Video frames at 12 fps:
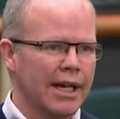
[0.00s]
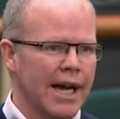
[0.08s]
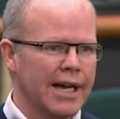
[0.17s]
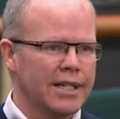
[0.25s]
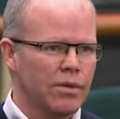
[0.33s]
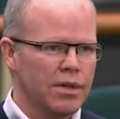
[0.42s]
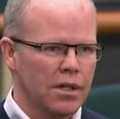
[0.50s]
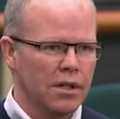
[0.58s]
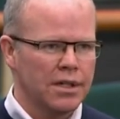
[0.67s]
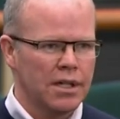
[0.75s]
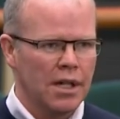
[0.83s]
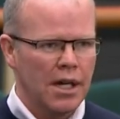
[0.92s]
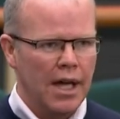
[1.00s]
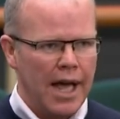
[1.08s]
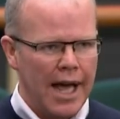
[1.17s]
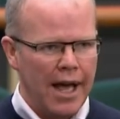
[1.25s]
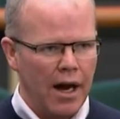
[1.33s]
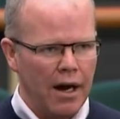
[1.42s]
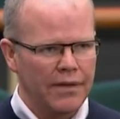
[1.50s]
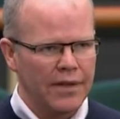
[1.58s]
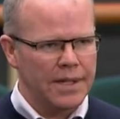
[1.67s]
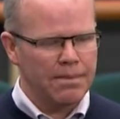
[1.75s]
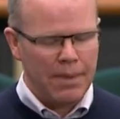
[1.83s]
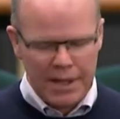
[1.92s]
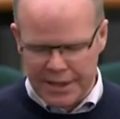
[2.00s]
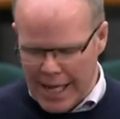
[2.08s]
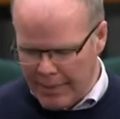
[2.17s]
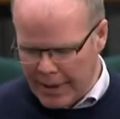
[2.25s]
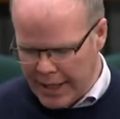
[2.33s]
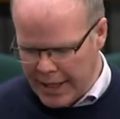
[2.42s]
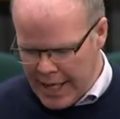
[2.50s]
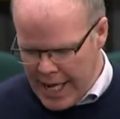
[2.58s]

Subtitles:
as a result of this pandemic.